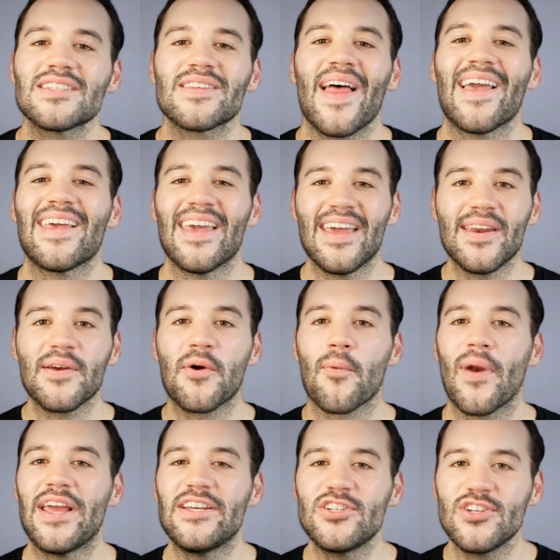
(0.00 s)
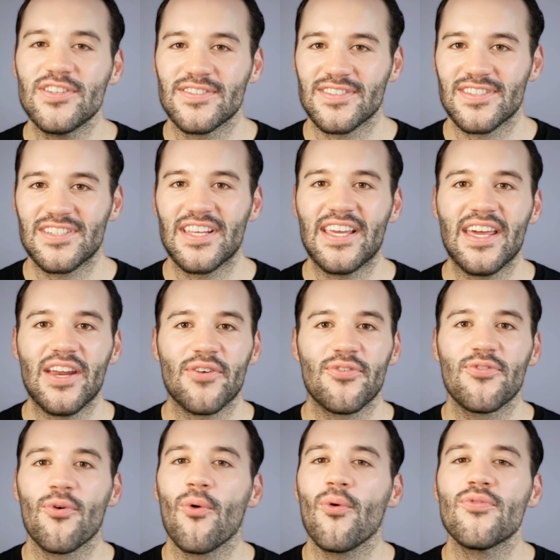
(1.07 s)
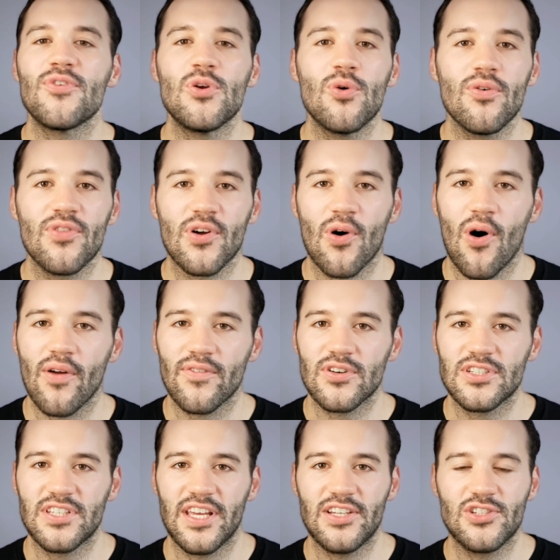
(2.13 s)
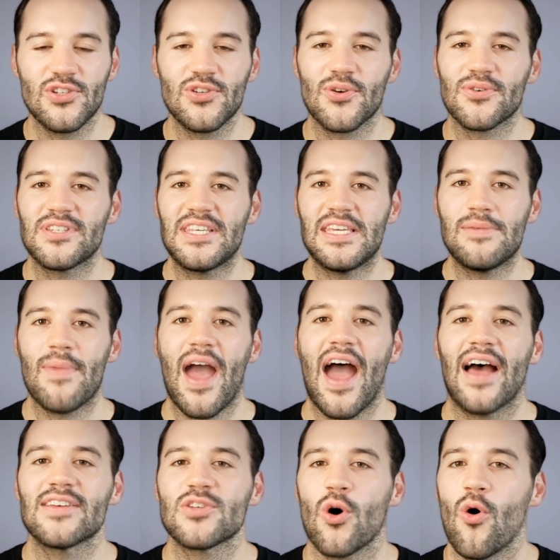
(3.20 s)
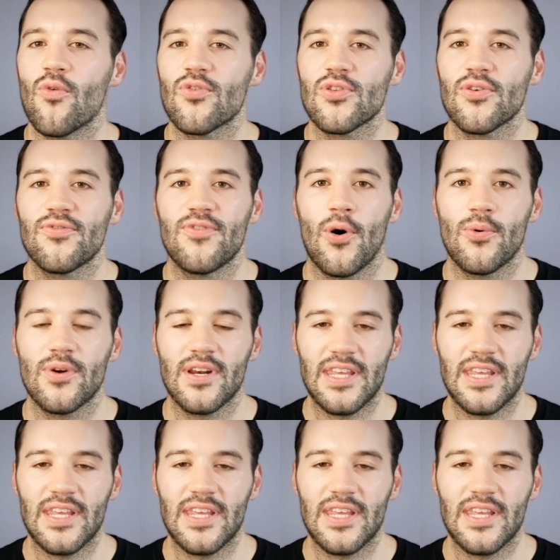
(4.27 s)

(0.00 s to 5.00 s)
like integrations to get a full view of the conversation your team has over the phone and